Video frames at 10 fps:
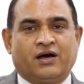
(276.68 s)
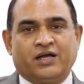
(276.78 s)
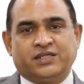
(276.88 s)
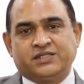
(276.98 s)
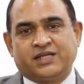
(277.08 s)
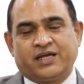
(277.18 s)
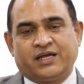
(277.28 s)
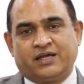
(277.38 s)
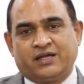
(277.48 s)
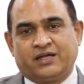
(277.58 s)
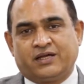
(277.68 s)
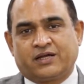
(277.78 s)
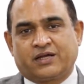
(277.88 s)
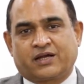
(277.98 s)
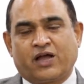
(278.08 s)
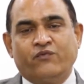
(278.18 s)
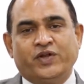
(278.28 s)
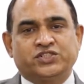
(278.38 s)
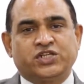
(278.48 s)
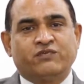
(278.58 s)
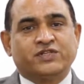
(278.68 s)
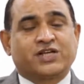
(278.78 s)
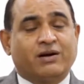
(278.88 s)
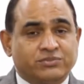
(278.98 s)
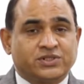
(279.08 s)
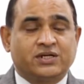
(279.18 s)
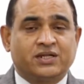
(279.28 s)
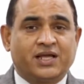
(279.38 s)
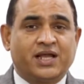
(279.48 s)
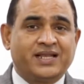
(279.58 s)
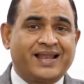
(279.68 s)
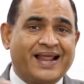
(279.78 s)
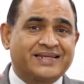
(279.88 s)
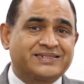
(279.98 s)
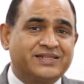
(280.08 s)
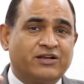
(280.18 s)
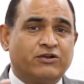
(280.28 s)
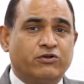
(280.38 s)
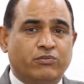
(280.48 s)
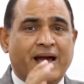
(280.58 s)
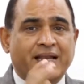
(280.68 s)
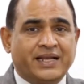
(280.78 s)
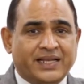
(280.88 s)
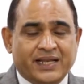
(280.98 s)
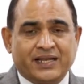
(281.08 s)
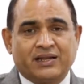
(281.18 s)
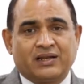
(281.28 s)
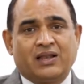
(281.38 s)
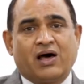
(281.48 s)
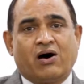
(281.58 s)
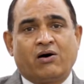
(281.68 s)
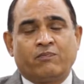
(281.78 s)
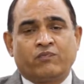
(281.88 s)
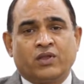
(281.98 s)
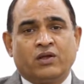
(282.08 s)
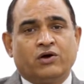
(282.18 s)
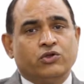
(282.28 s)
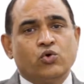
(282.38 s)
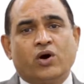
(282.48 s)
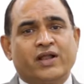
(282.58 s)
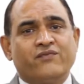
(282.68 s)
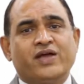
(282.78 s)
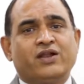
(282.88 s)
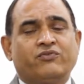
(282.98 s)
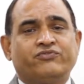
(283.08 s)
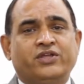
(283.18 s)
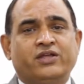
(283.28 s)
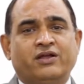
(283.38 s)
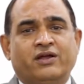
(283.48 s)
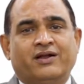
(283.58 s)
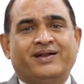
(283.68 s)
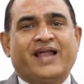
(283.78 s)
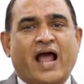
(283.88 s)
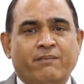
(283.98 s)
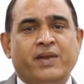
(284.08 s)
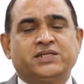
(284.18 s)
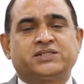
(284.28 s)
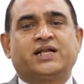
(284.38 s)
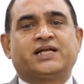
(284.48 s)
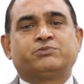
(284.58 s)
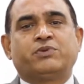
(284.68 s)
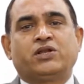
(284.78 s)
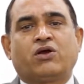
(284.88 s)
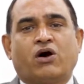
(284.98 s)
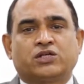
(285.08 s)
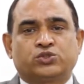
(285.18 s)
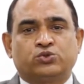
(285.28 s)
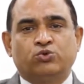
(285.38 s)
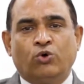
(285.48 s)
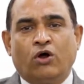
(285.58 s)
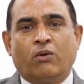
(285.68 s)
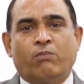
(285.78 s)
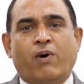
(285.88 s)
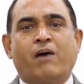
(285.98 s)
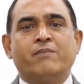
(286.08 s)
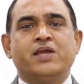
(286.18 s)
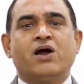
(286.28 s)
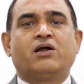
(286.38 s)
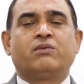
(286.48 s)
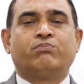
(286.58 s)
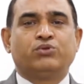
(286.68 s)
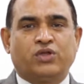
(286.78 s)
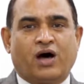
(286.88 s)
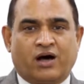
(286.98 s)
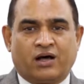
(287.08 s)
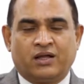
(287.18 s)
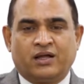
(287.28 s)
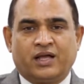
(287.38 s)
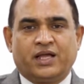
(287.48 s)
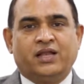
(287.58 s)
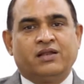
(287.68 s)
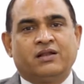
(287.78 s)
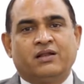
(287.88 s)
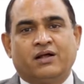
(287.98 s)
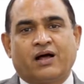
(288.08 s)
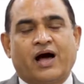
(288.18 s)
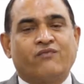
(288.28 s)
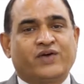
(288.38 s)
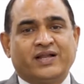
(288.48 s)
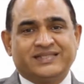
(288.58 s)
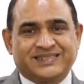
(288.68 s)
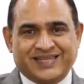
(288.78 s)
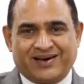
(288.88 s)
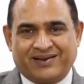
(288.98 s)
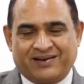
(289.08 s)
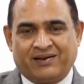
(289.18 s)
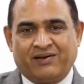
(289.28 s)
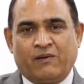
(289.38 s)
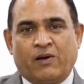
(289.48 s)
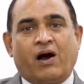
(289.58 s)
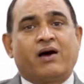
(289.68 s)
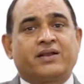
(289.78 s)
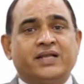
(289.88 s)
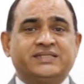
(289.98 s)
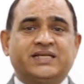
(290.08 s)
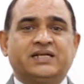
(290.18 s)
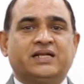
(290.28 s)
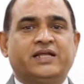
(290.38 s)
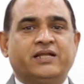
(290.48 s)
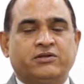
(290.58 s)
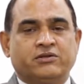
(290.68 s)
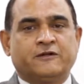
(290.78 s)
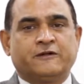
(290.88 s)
it is a convention which comes under the international humanitarian law. You are aware of the damage that has been caused to Bamiyan Buddha in Afghanistan, or recently